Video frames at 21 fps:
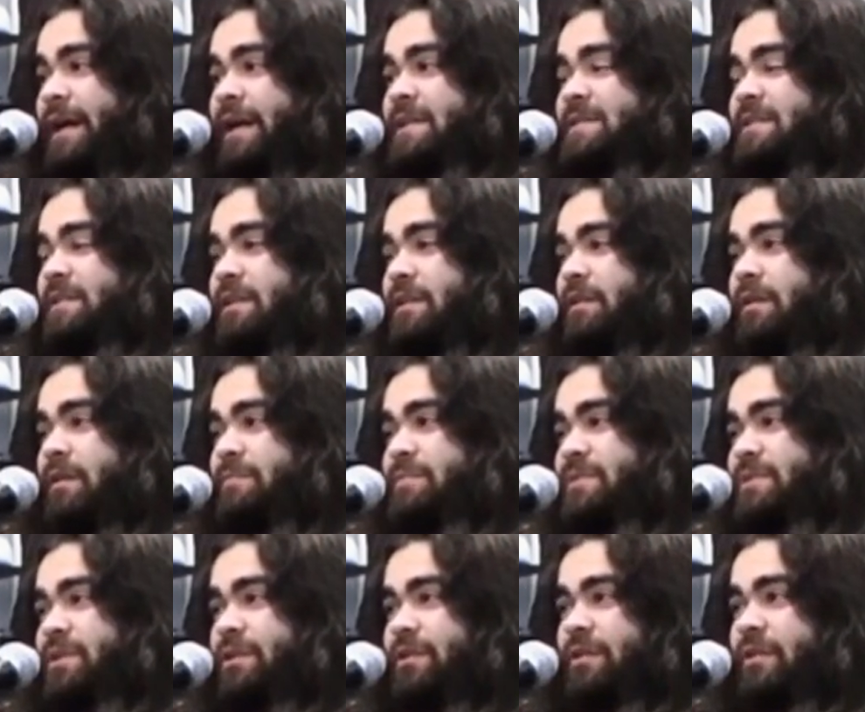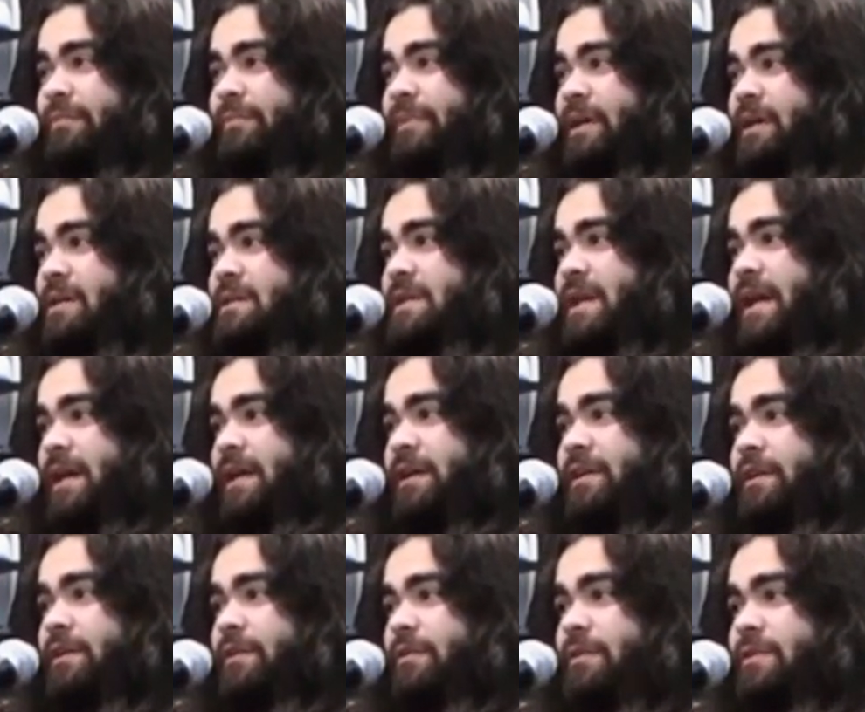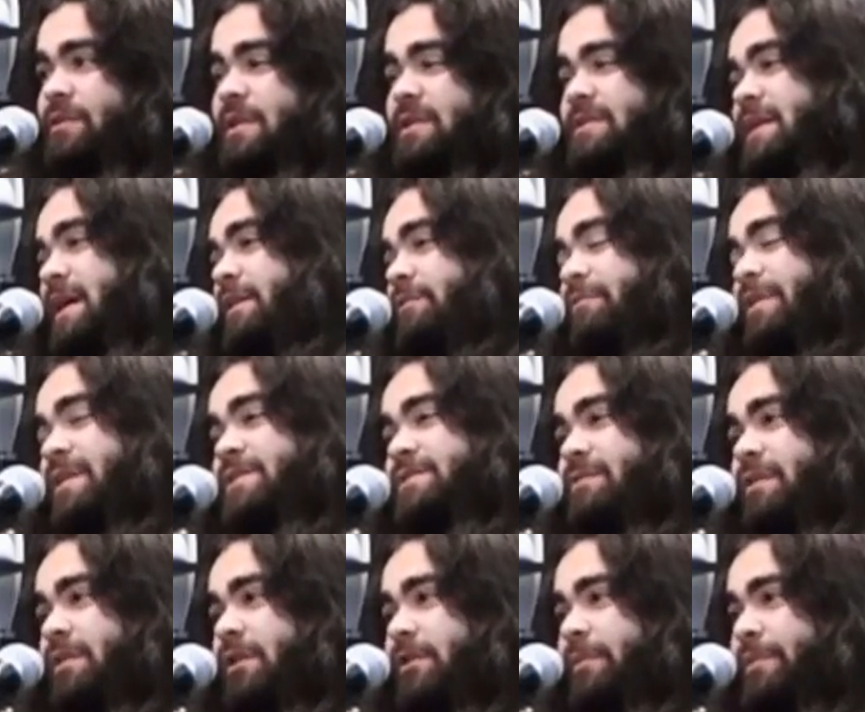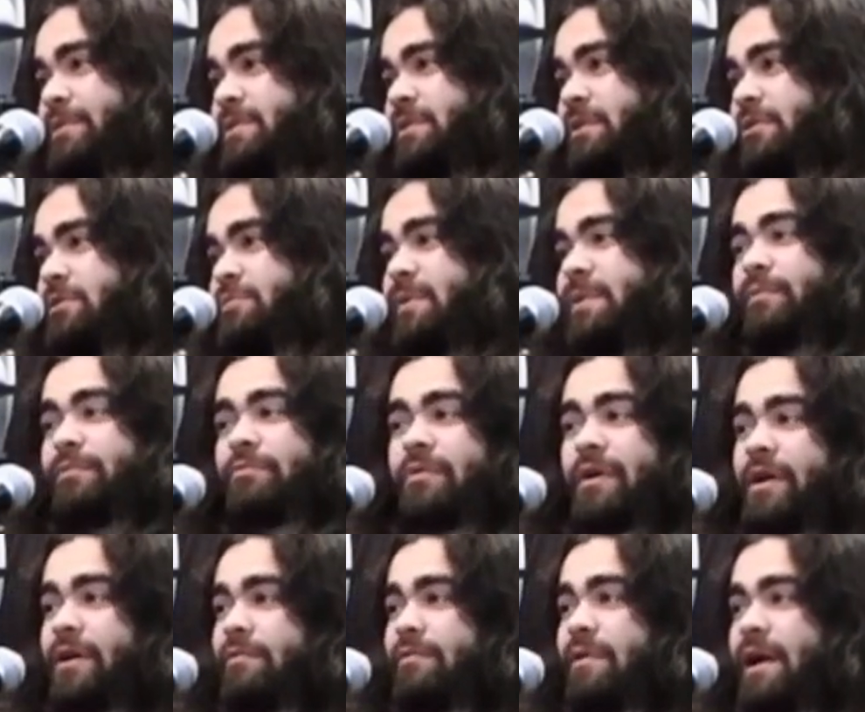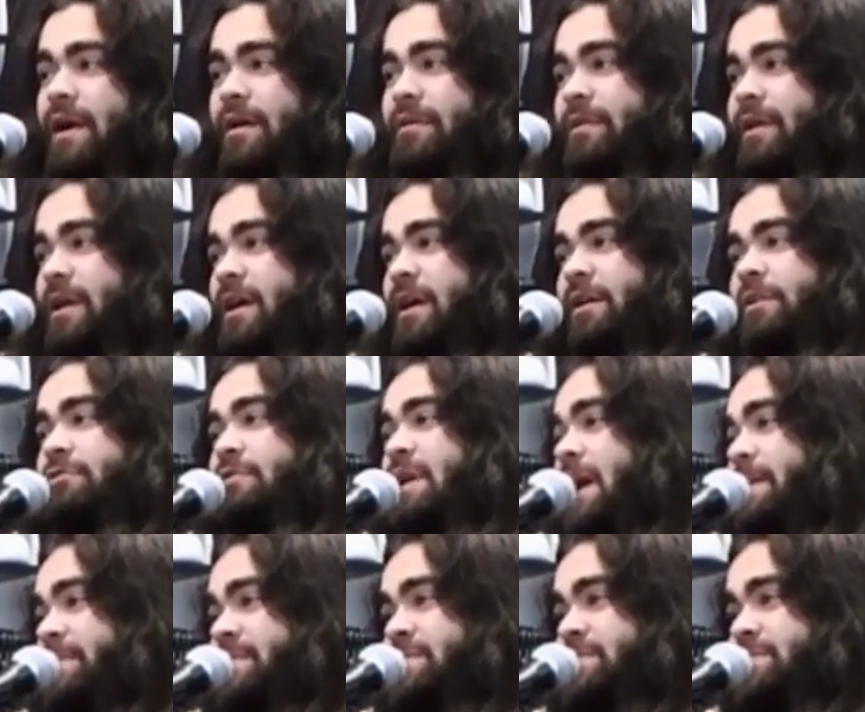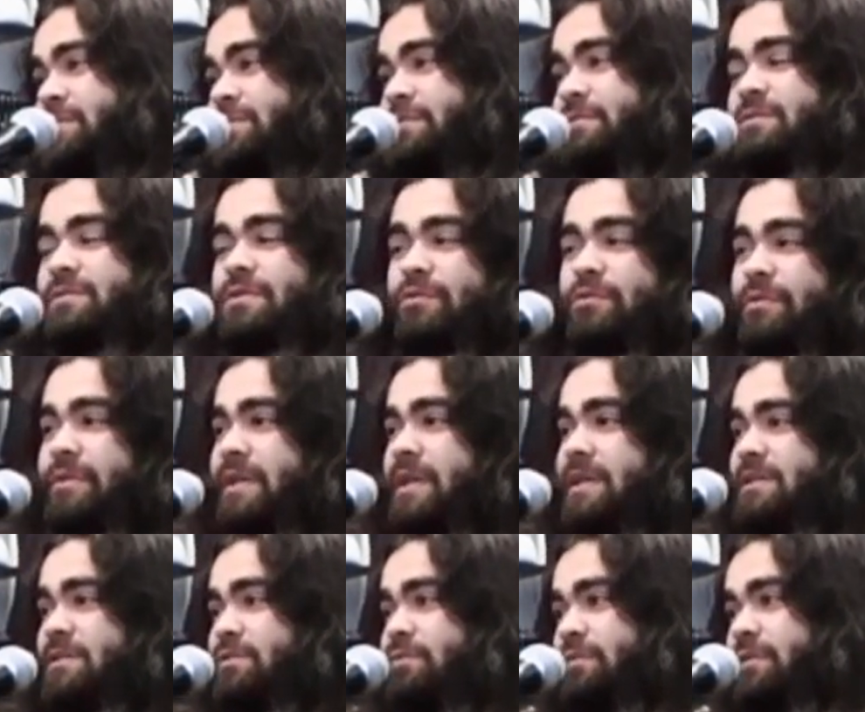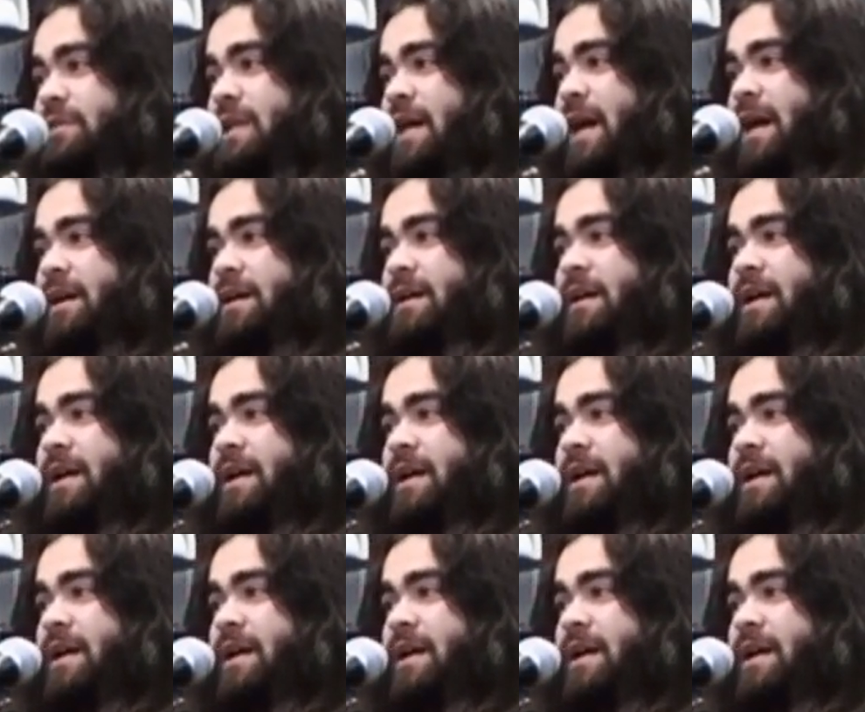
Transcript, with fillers: it gets a little obscured because like you know, it's like a restaurant almost. You know, it's people running around, yeah, grabbing yeah. shoes, doing this, doing that.